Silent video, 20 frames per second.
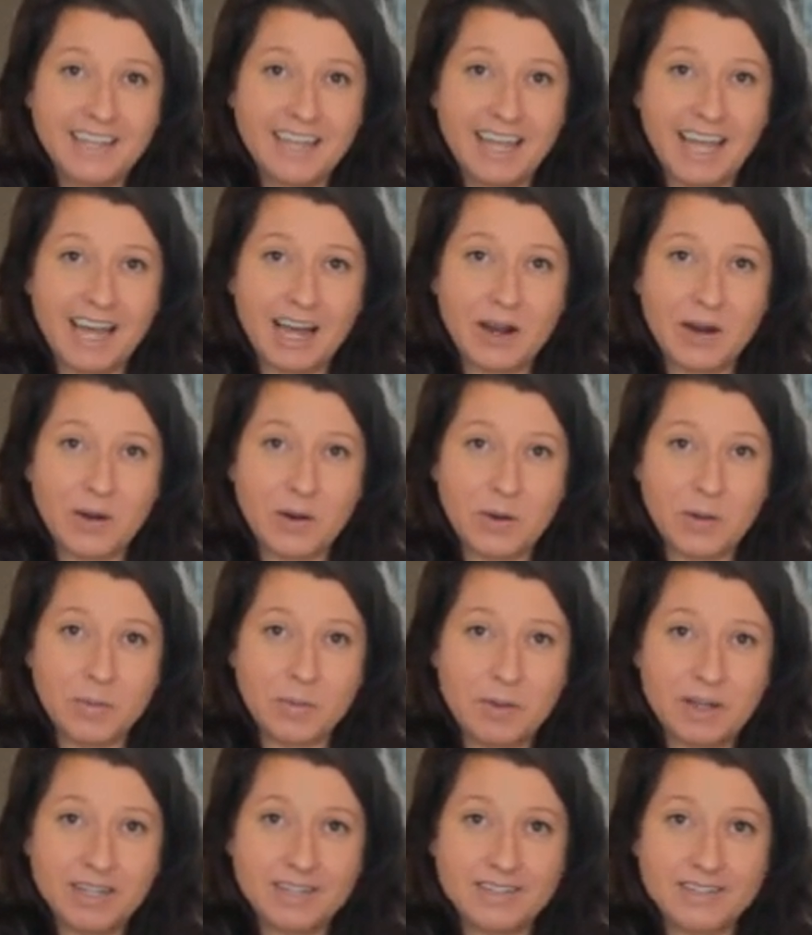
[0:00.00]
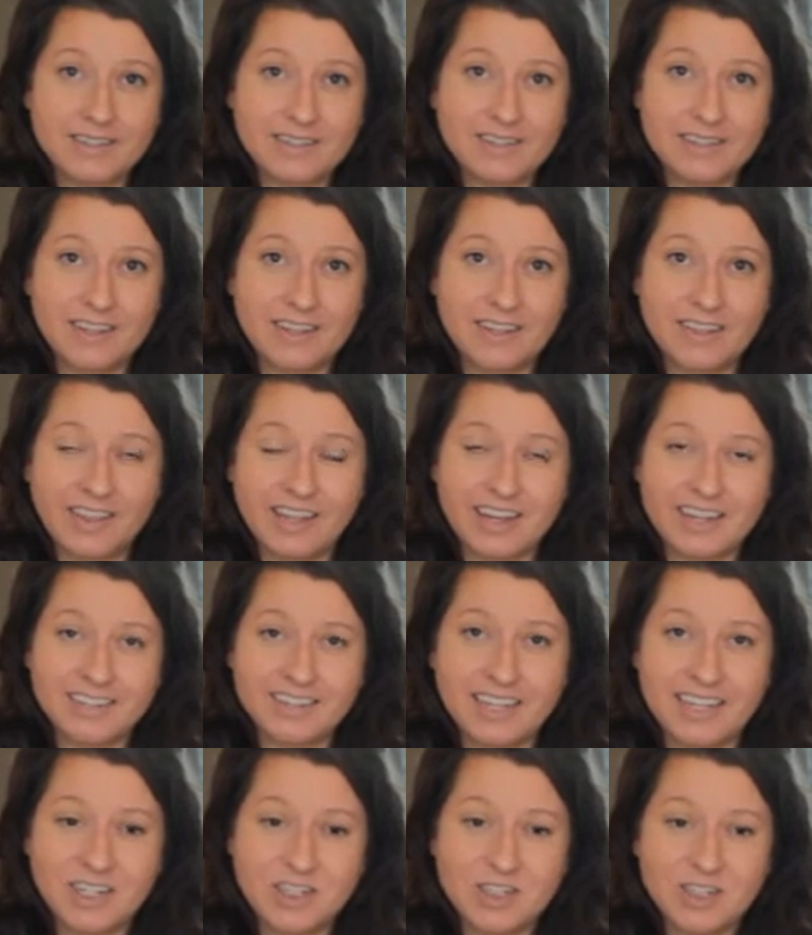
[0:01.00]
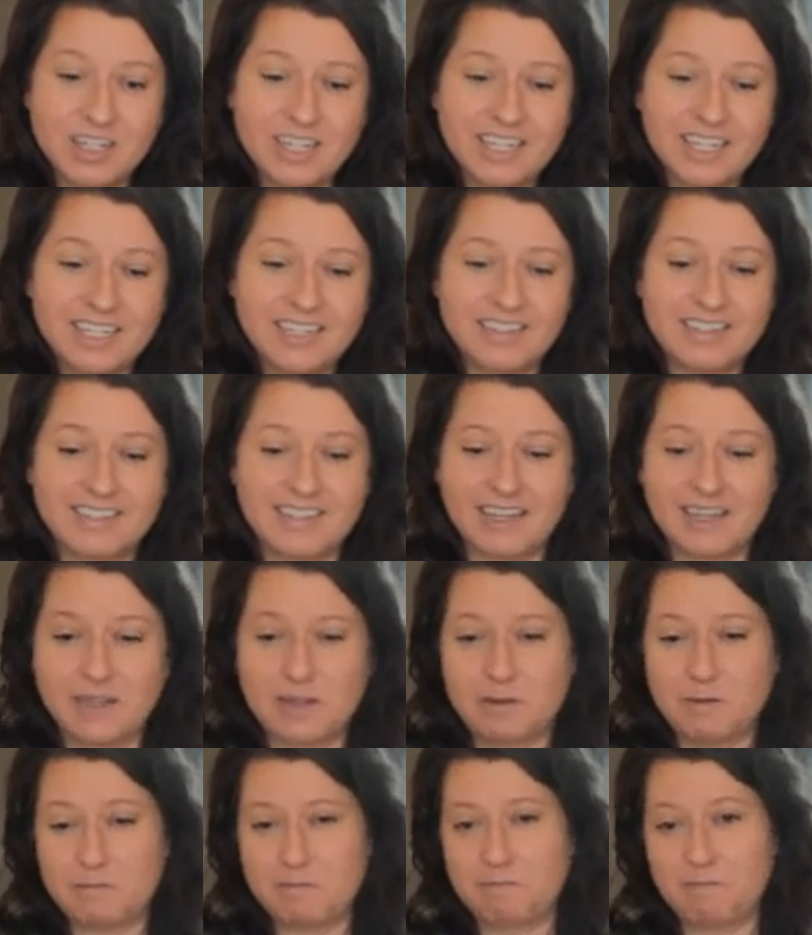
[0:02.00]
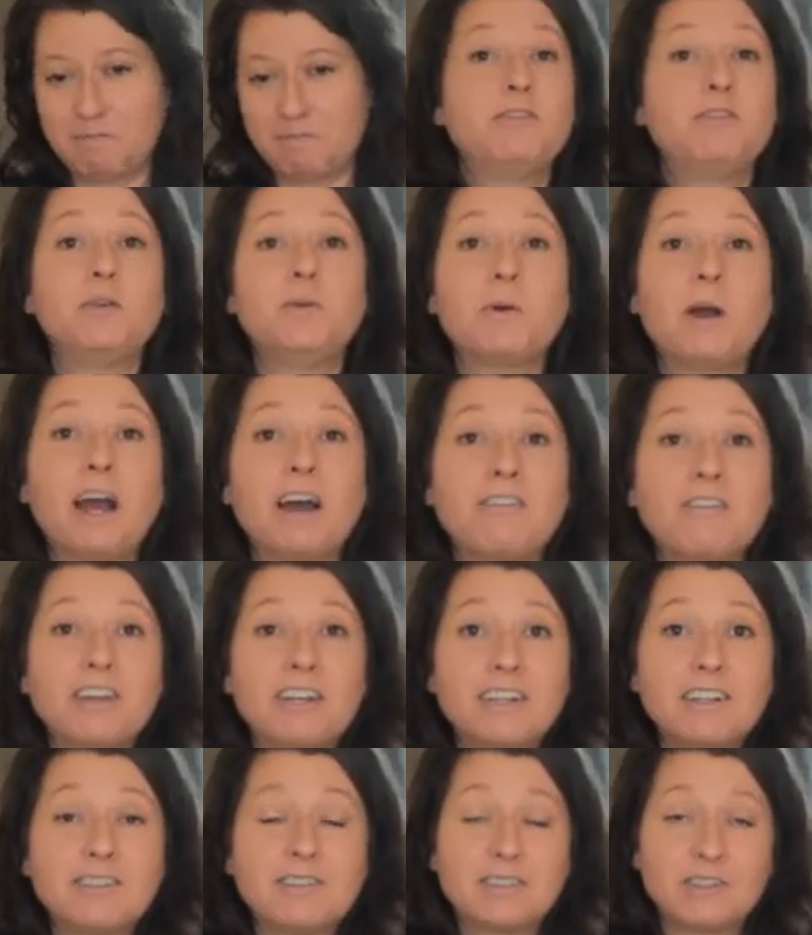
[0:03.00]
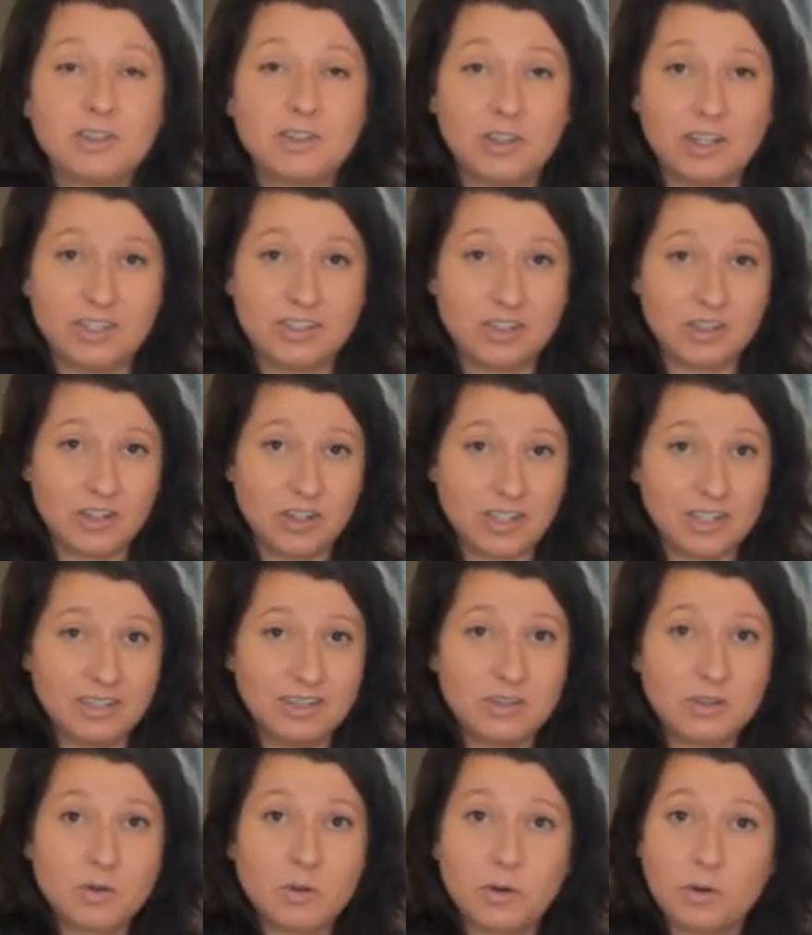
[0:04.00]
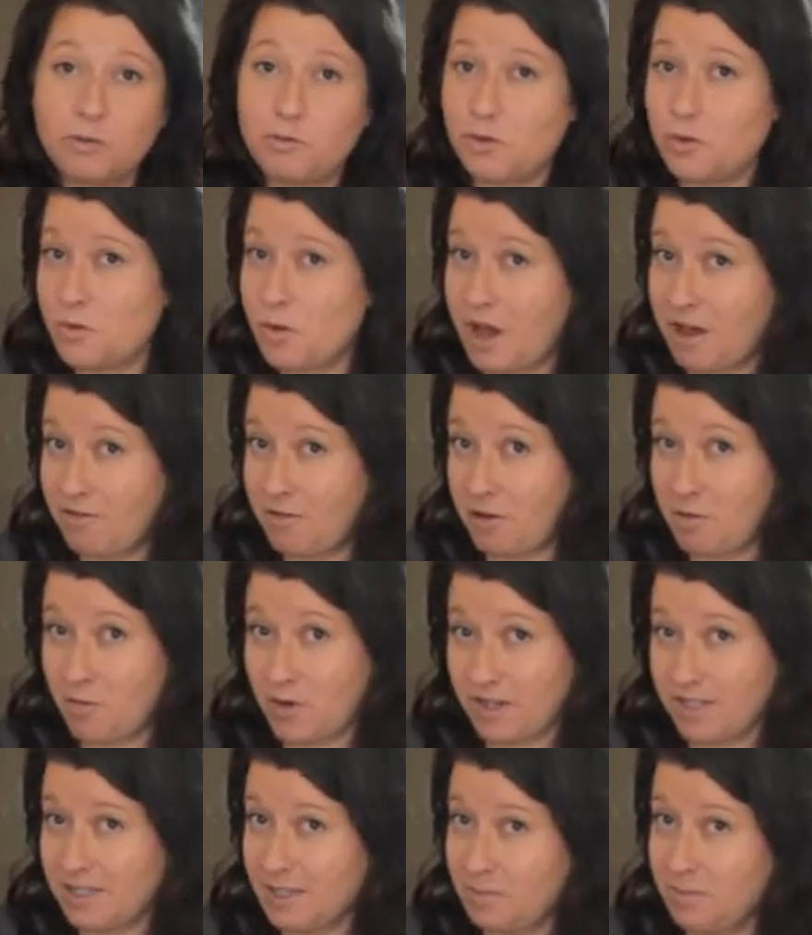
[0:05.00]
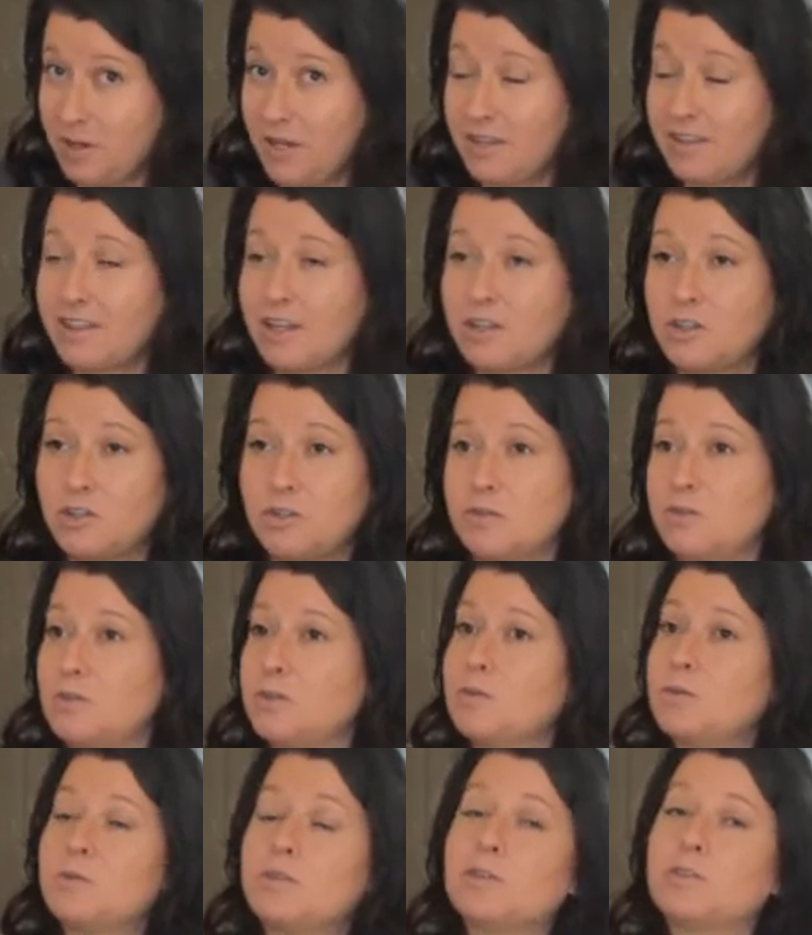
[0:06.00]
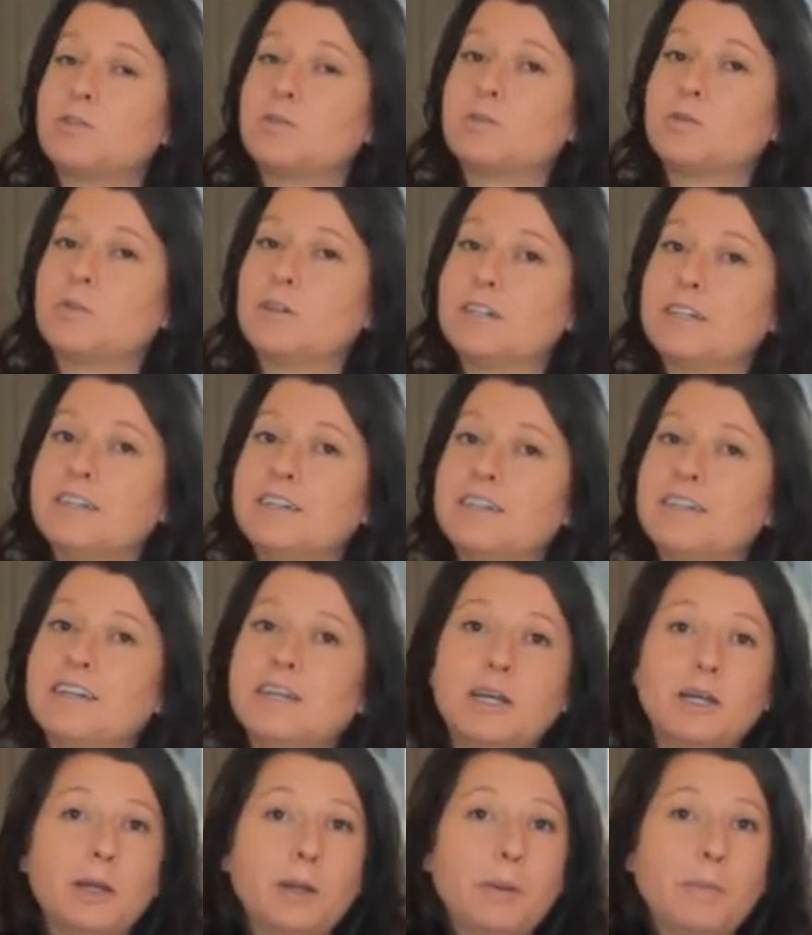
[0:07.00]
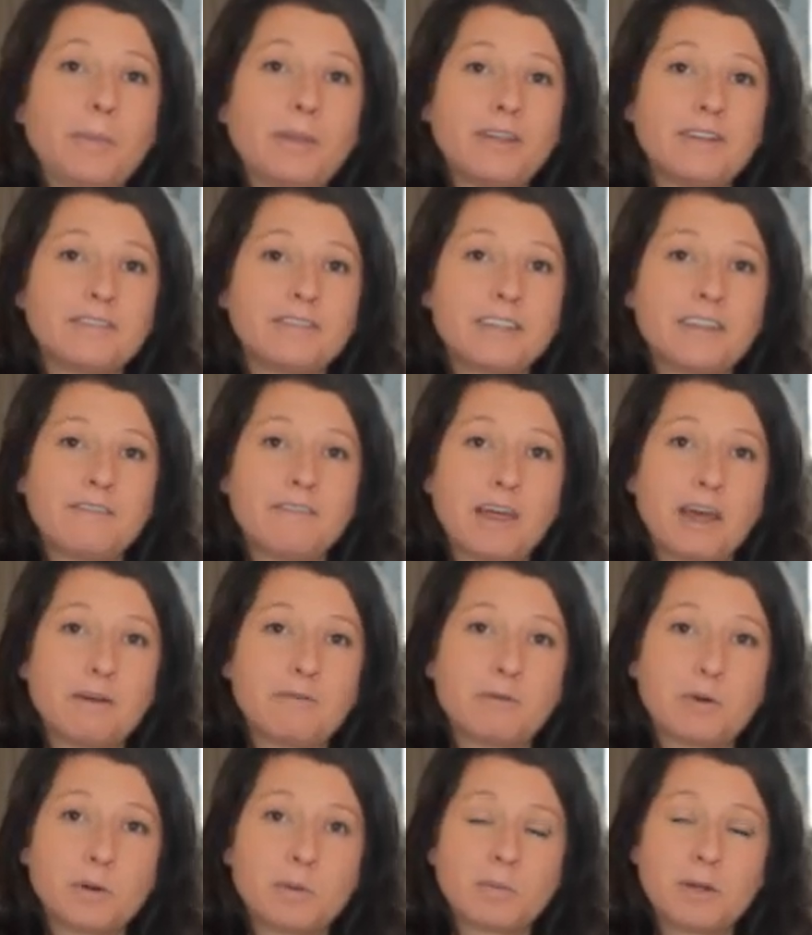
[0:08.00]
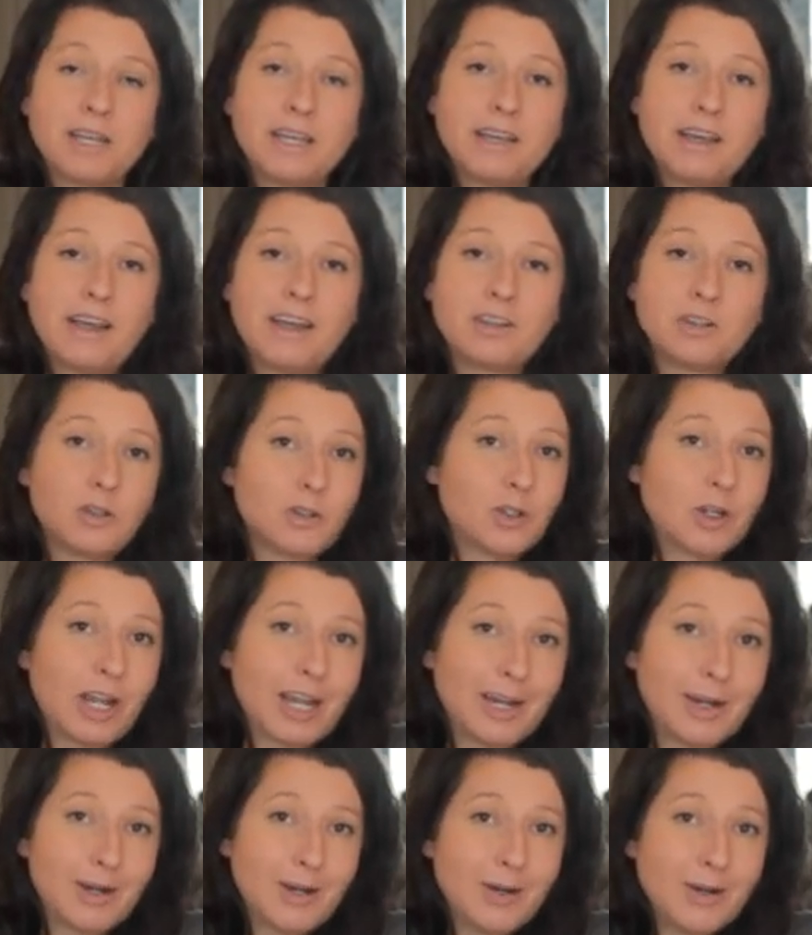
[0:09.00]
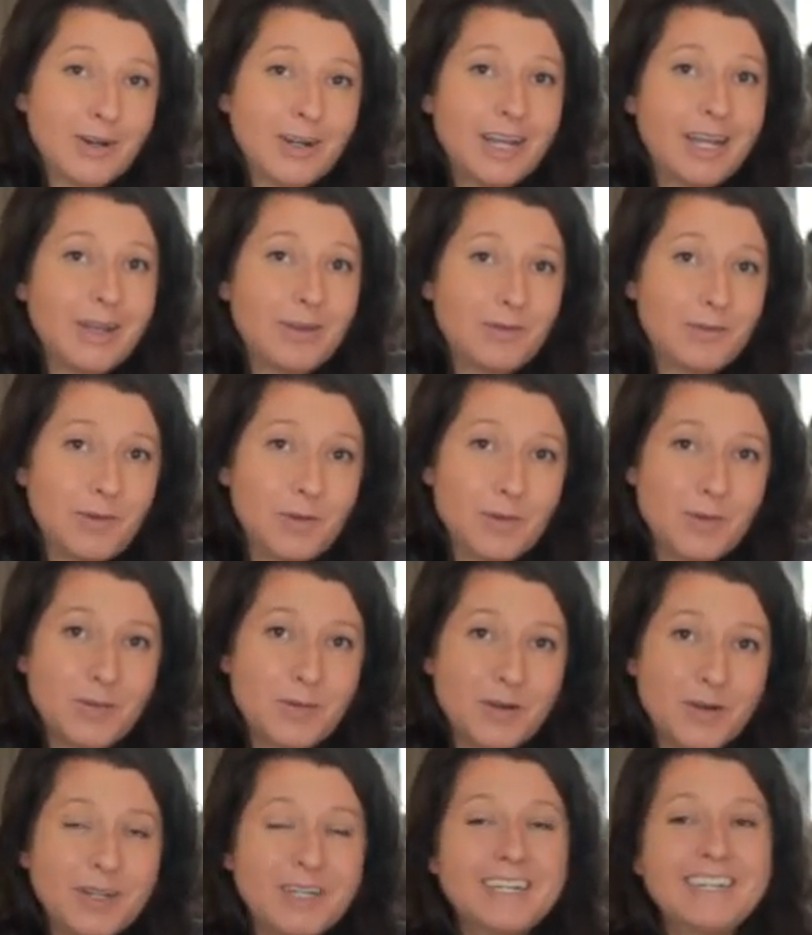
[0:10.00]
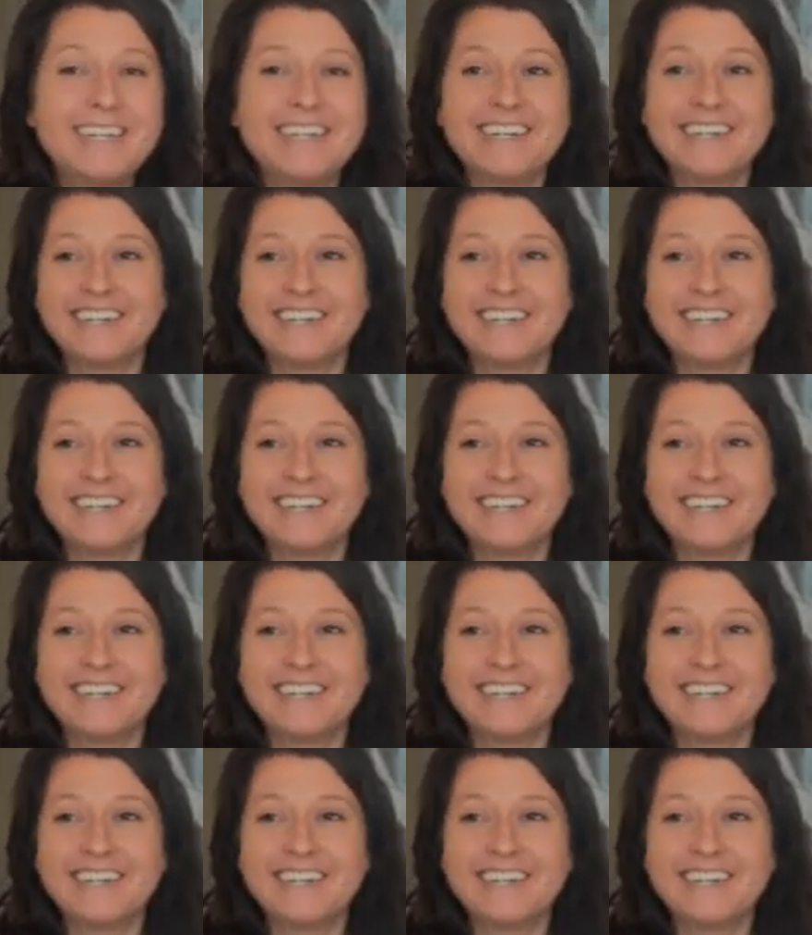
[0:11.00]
our mess that is head cheese. If you have any suggestions or if you have a recipe that you do enjoy, please leave that for me and share if you would.